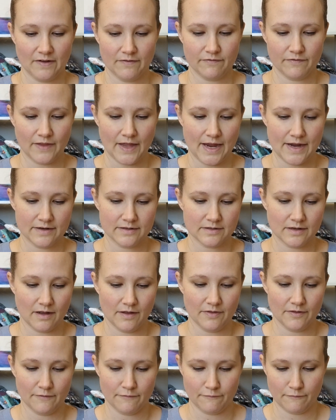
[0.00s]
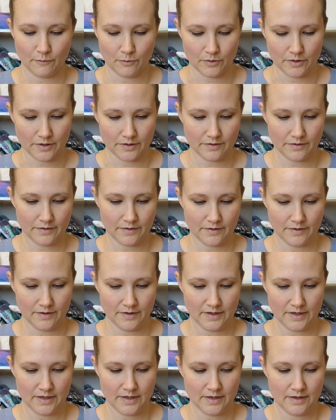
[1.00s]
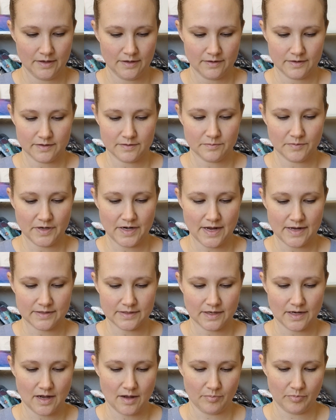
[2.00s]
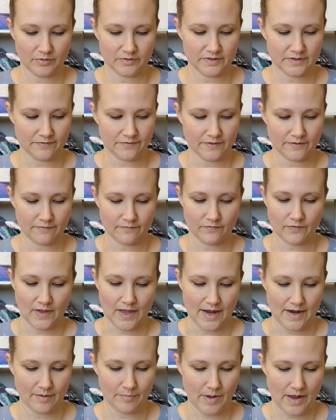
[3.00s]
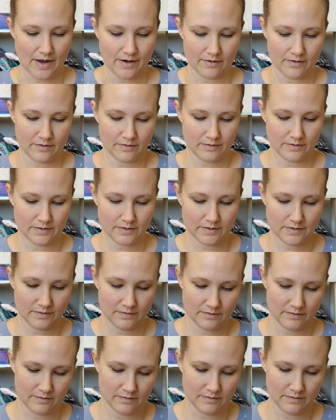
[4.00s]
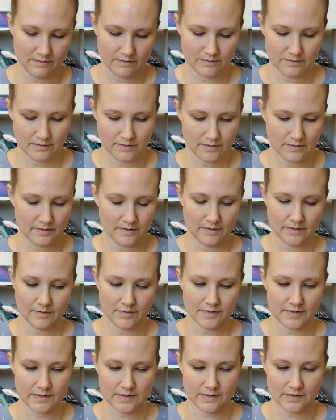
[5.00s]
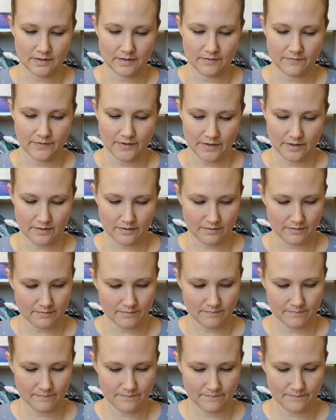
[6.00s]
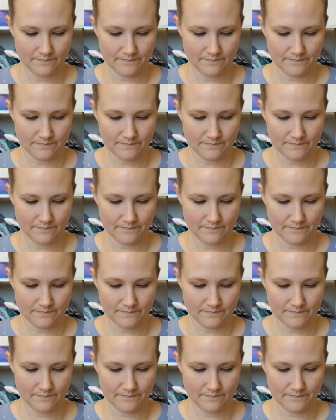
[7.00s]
Flags on the 4th. This one has a couple different flag patterns. Let's see if I can.